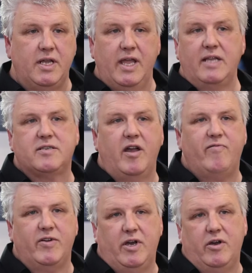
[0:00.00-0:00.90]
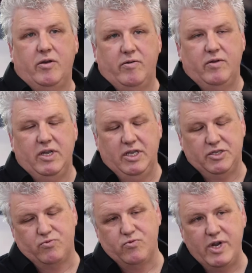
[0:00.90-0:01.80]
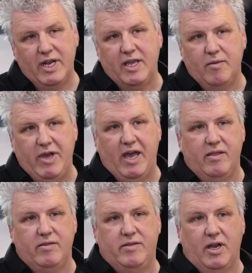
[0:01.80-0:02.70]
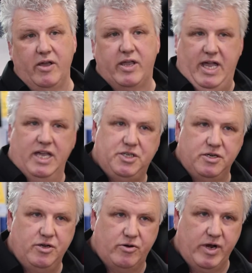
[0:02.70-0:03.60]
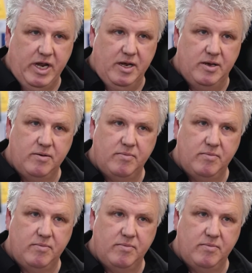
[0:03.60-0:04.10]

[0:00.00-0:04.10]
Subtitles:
a landscape photo is really about the location you're in.